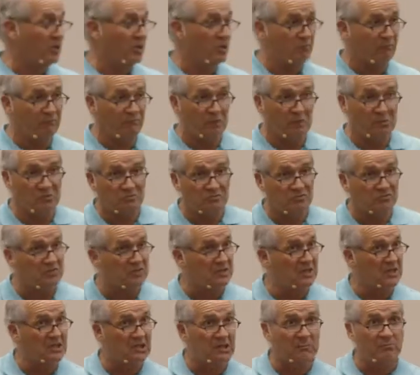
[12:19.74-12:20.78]
young folks,
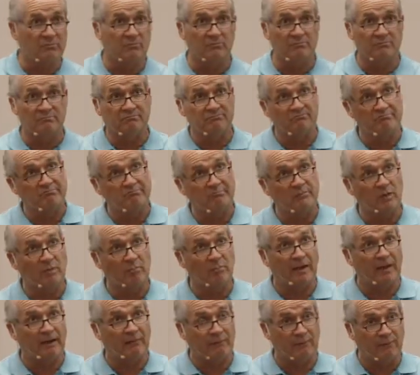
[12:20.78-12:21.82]

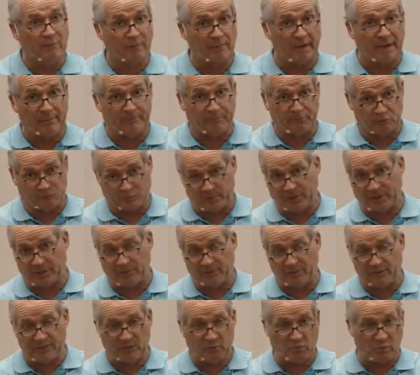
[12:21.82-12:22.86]
from my
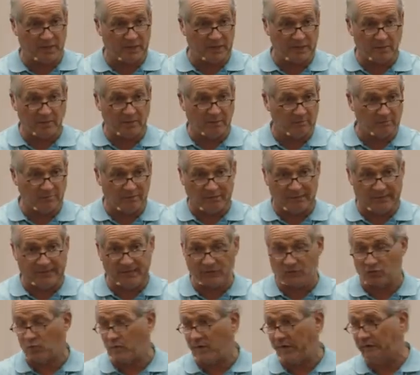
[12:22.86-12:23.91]
perspective anyway,
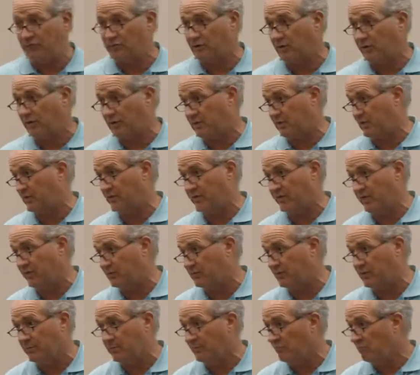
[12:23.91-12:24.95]
late 20s, early
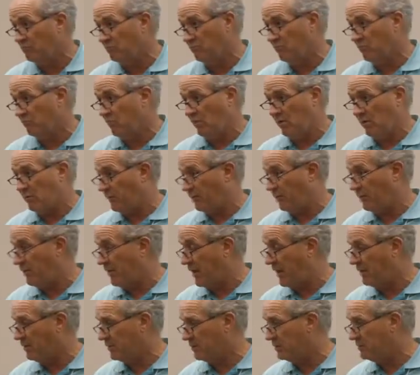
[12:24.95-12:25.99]
30s. They're
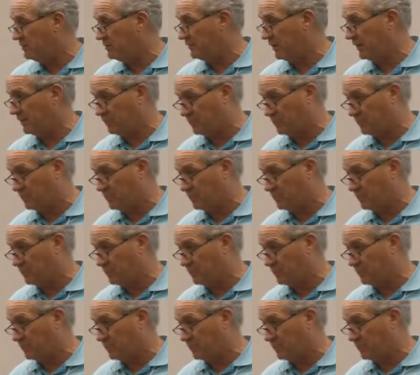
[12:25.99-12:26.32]
now